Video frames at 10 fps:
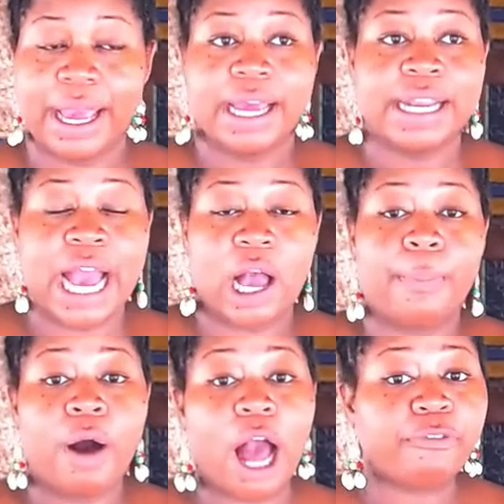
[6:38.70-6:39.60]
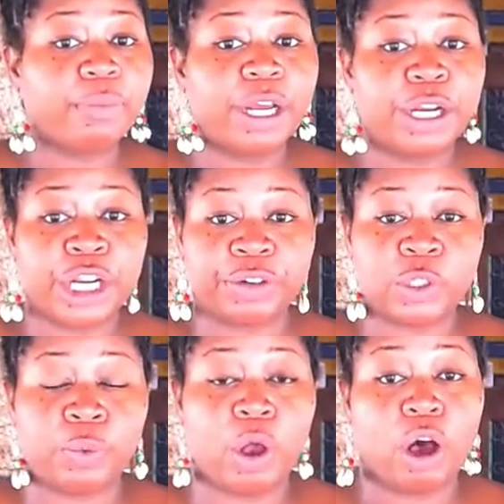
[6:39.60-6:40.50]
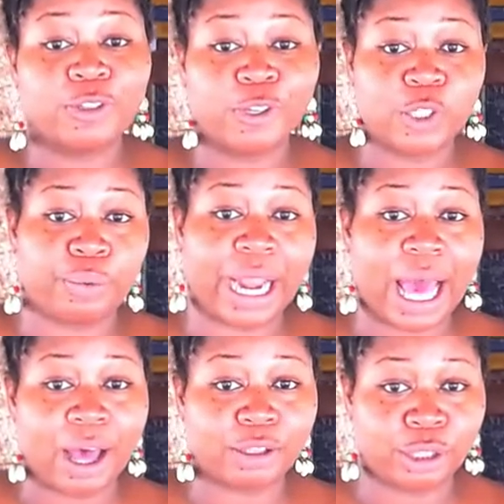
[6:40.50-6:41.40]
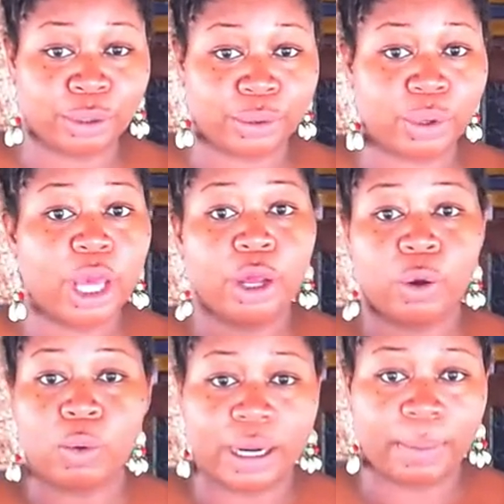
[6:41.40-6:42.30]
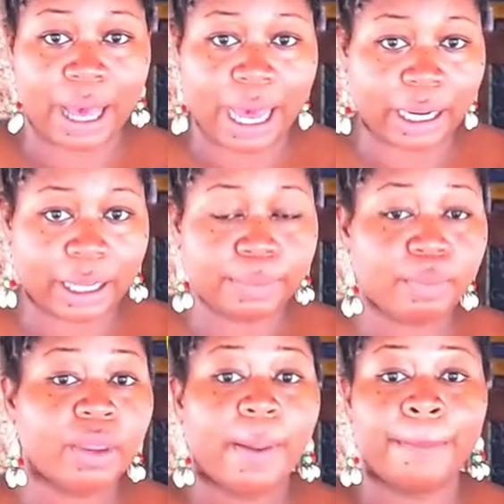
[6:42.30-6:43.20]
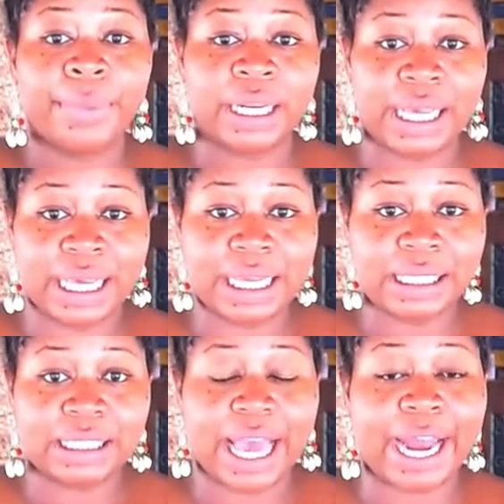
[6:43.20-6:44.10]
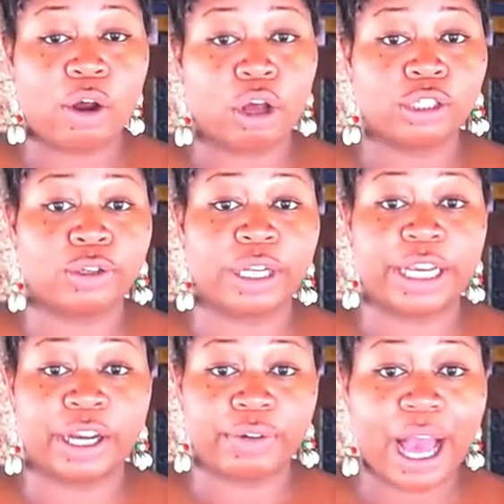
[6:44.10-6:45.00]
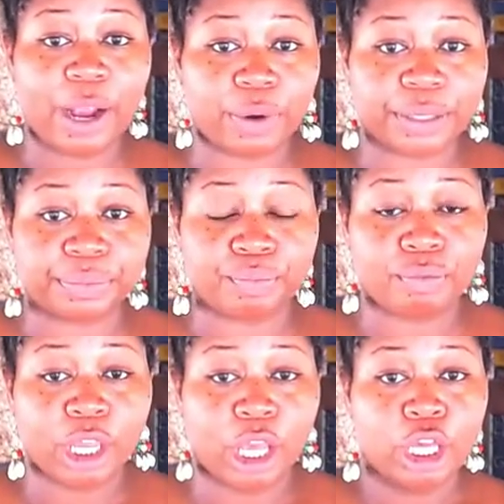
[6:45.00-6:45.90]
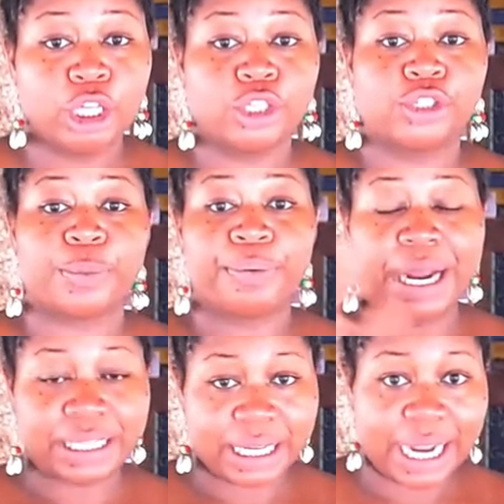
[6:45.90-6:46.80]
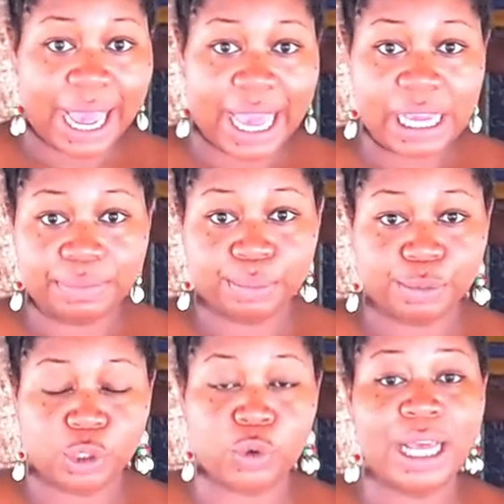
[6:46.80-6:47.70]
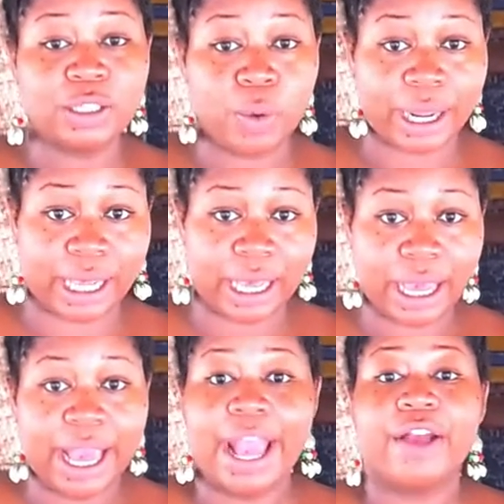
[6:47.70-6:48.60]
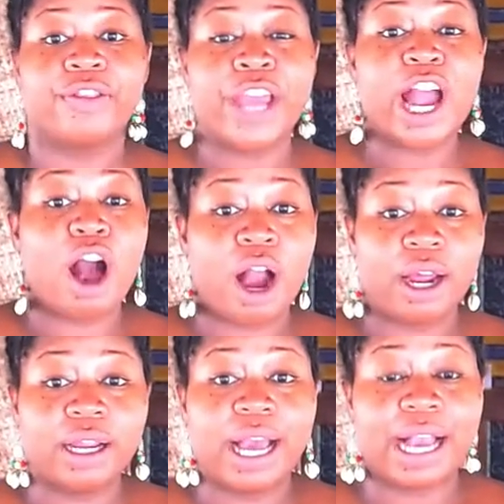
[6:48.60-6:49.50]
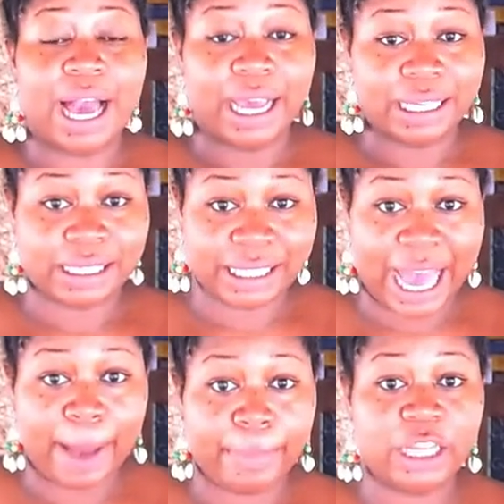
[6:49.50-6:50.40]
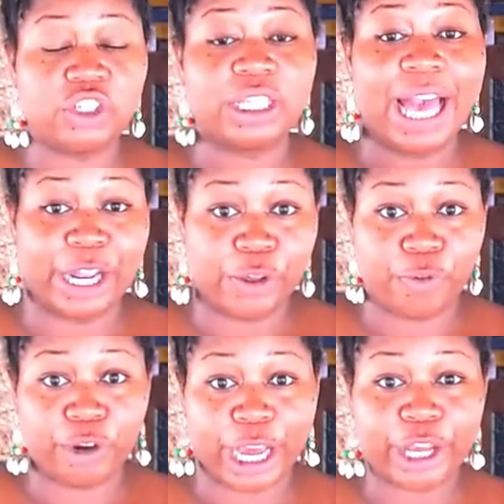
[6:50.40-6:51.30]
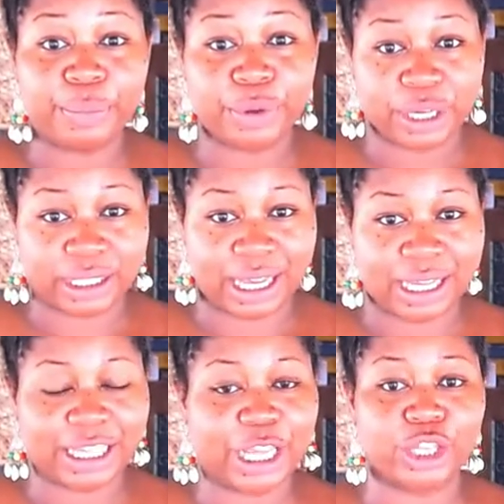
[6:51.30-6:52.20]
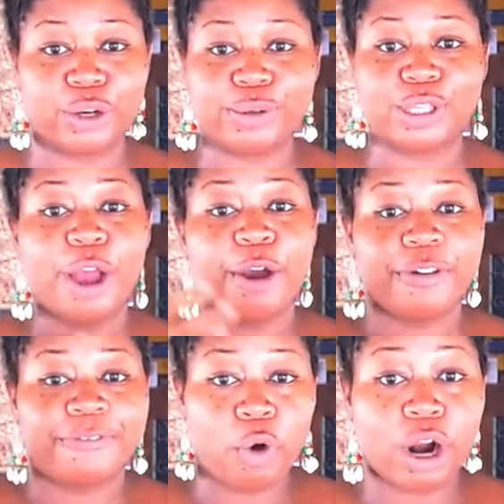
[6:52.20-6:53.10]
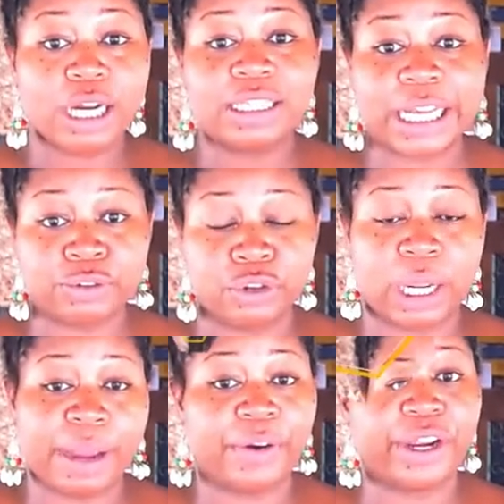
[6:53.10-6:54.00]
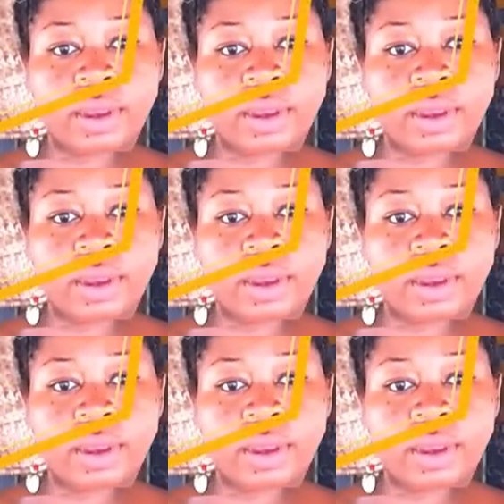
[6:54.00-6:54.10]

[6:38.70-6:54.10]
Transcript: Now, apart from Honduras, we also spread out to Guatemala, Belize, and also Nicaragua. So present day, 2020, there are established Garifuna communities in those four Central American